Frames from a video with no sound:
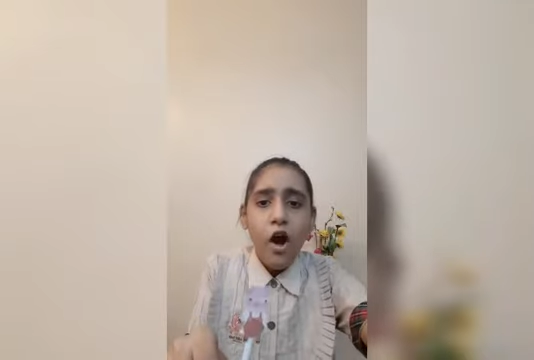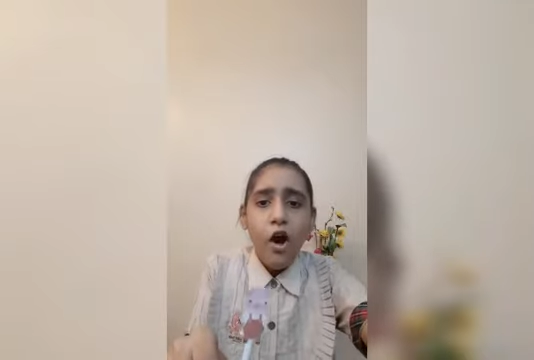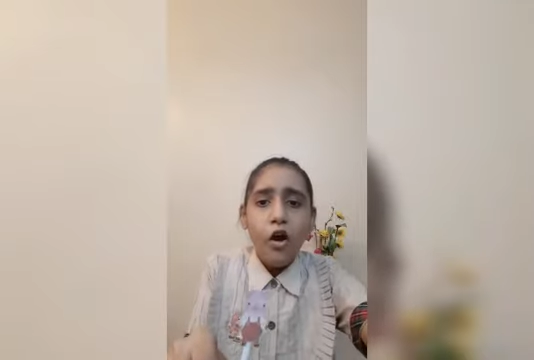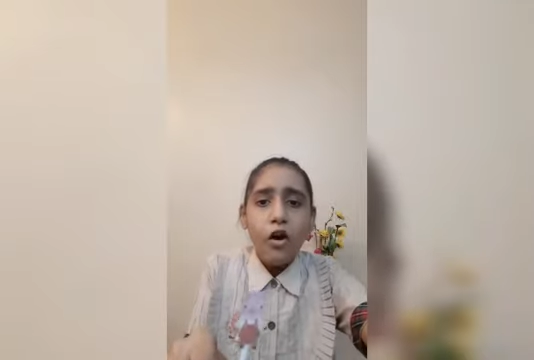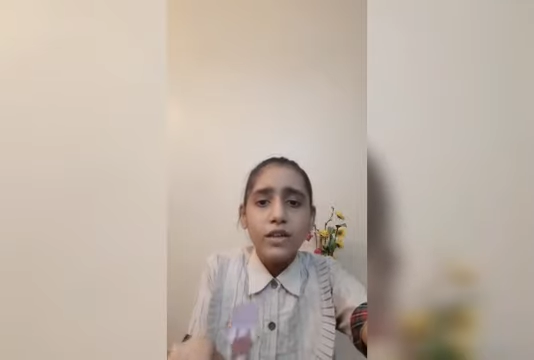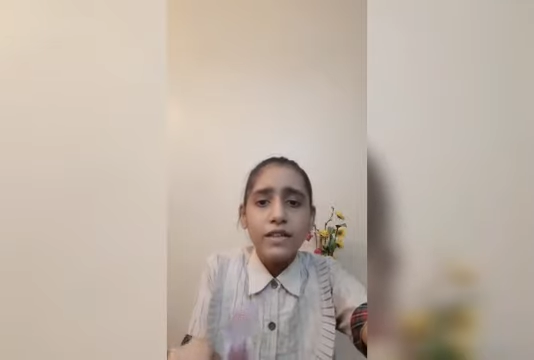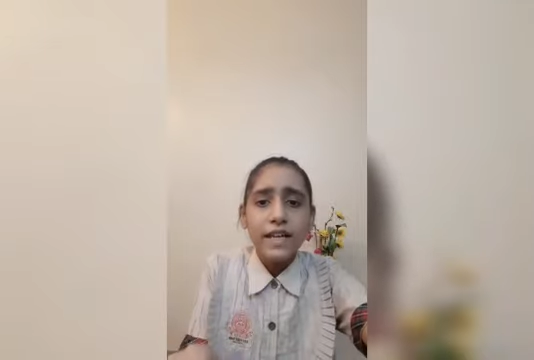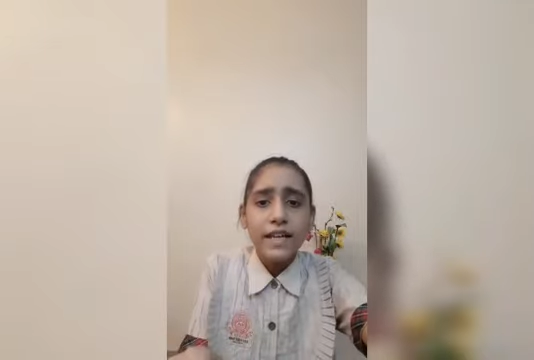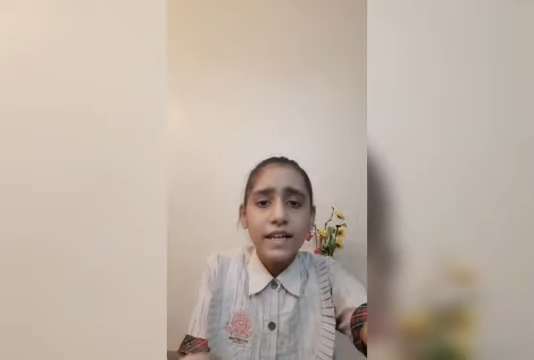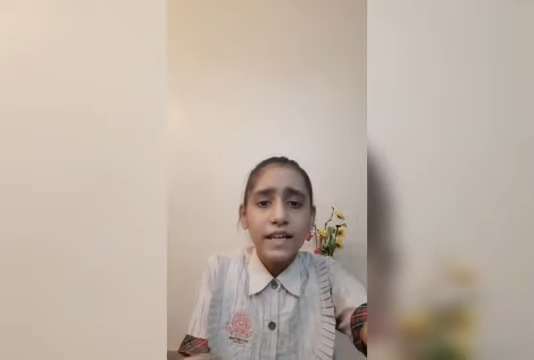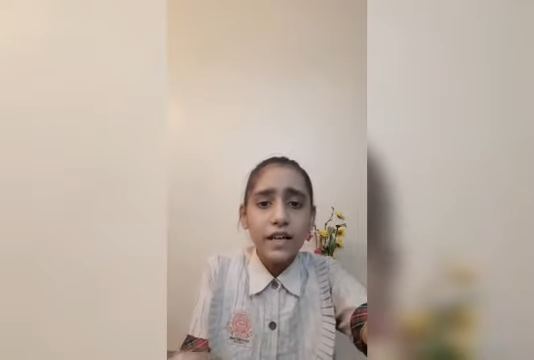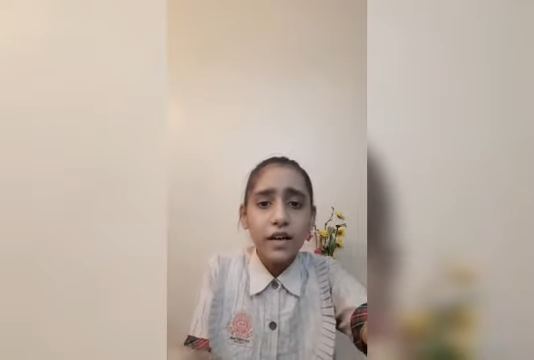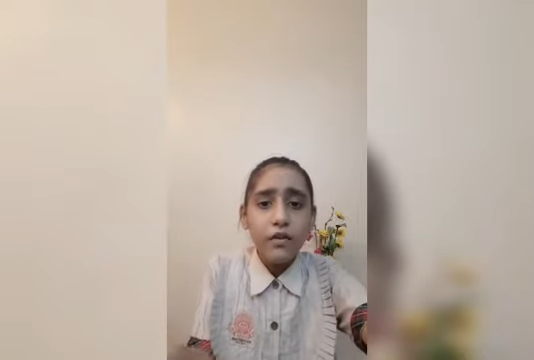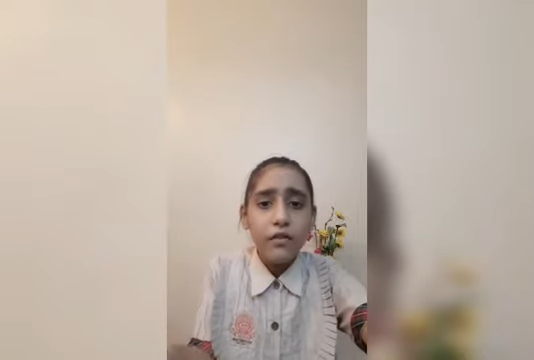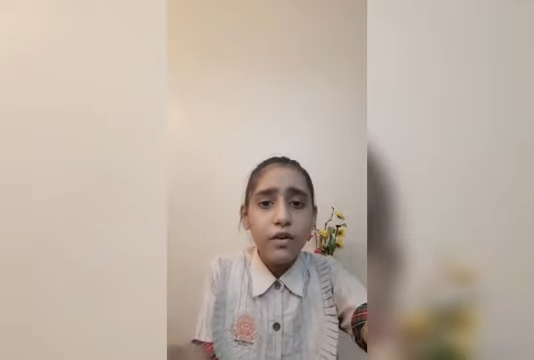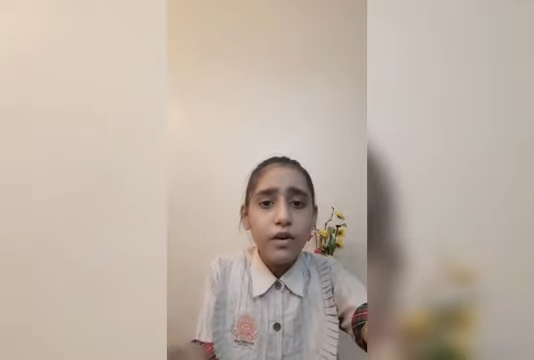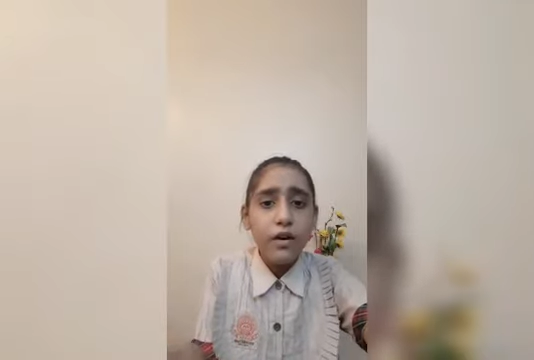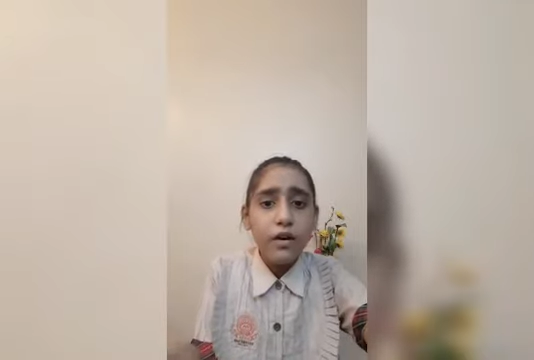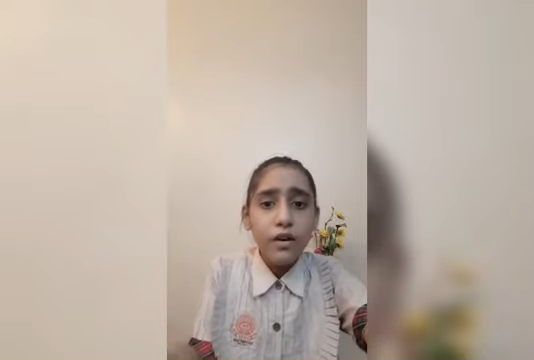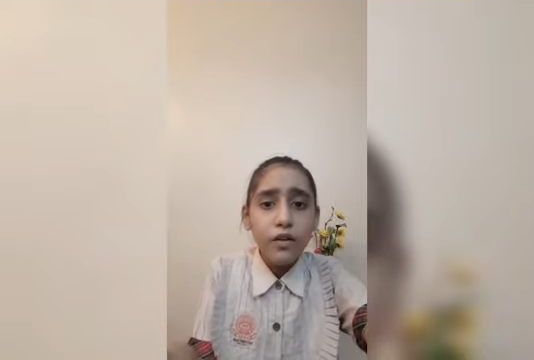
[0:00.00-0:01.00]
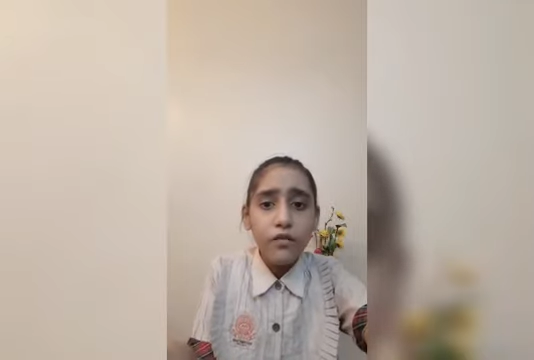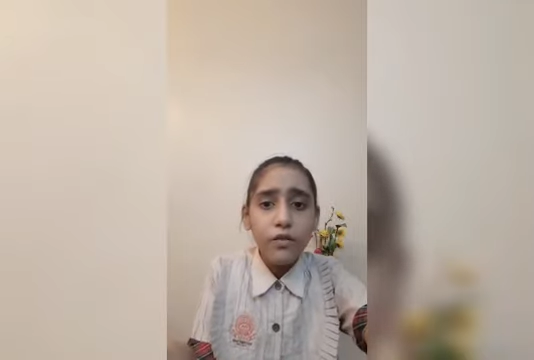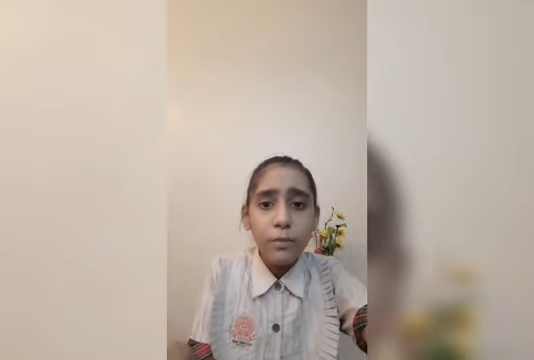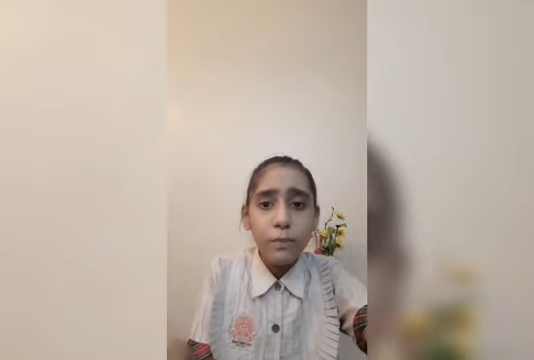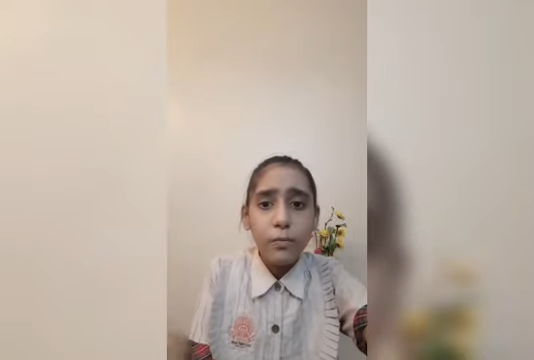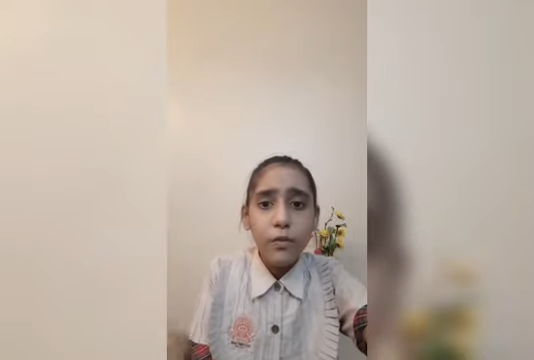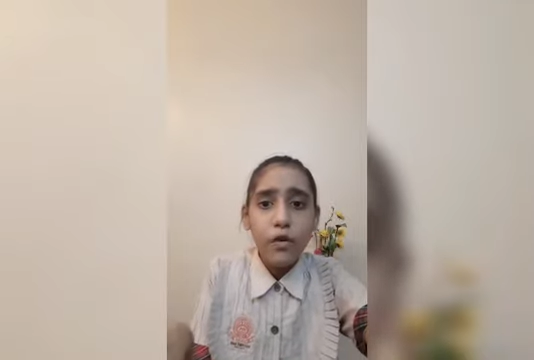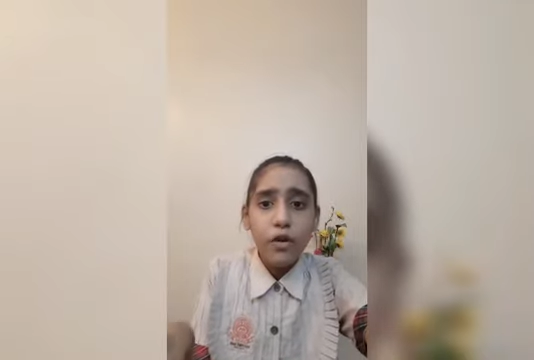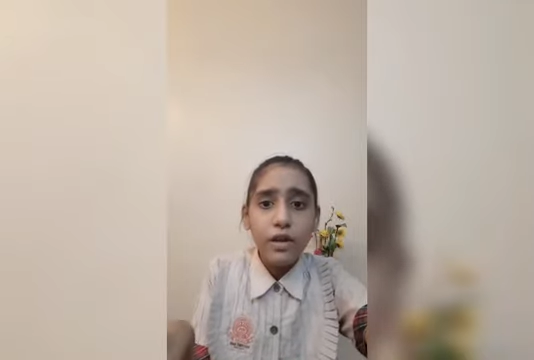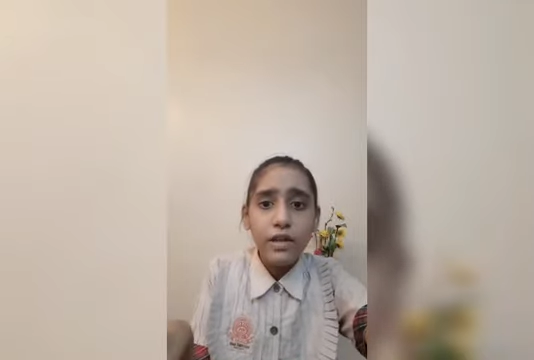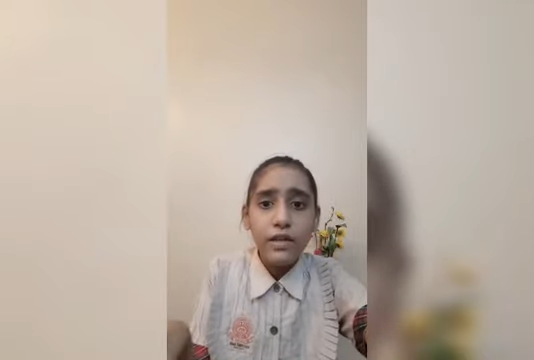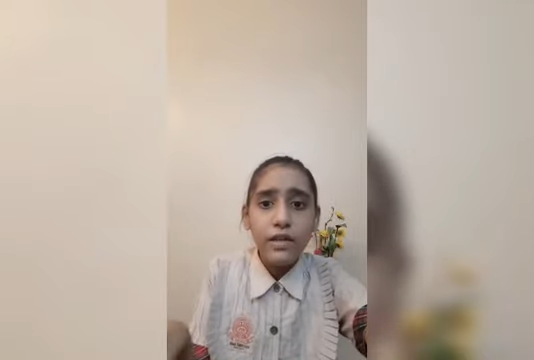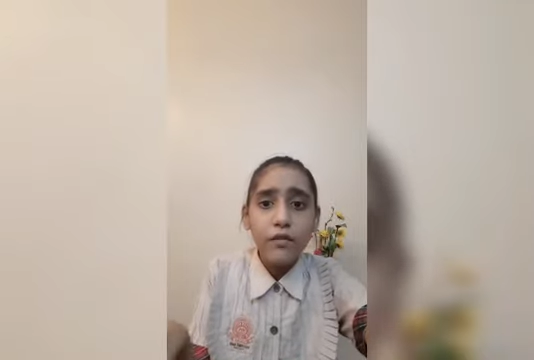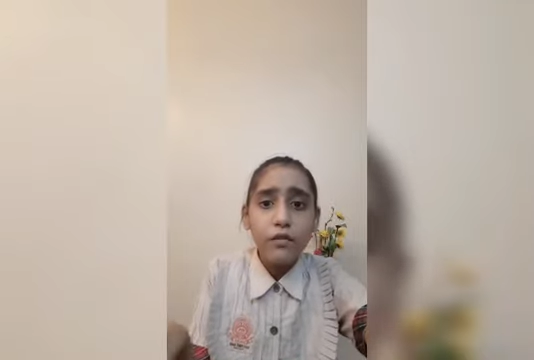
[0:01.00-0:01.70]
On getting aware of the point,